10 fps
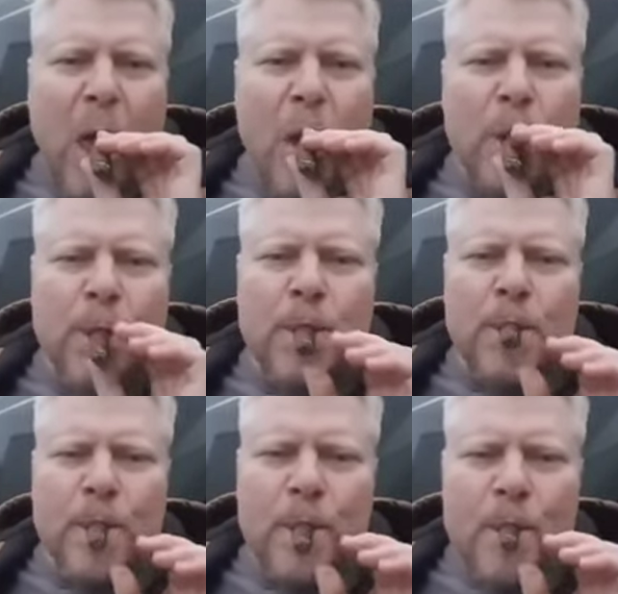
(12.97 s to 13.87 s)

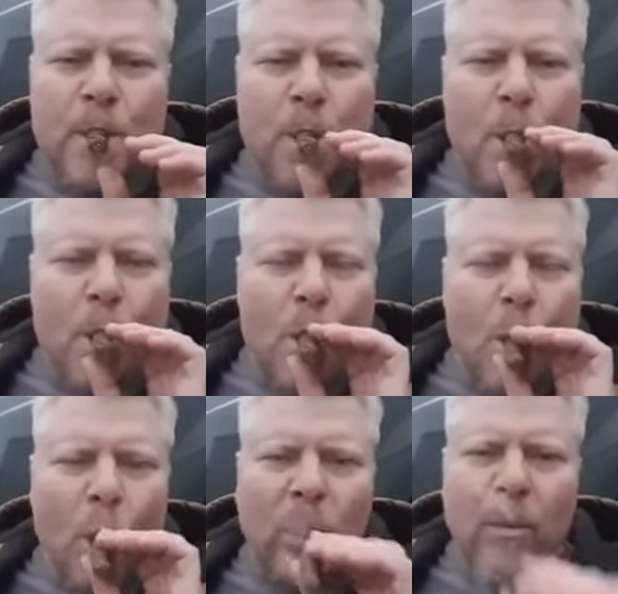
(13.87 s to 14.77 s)

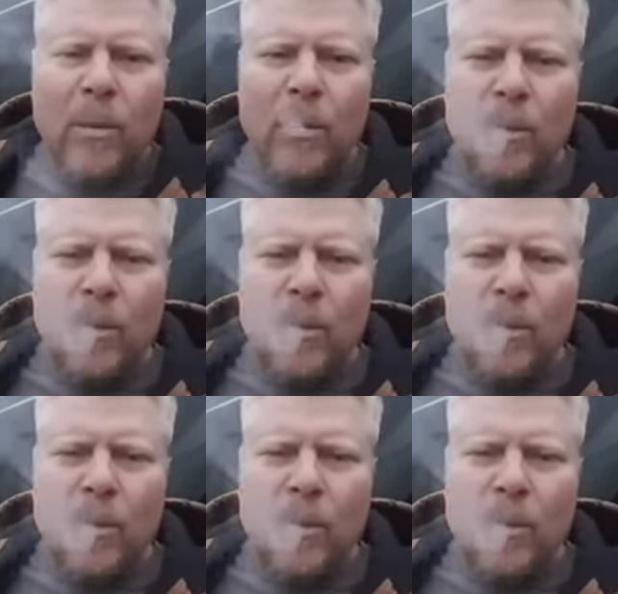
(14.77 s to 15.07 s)
(no one is talking)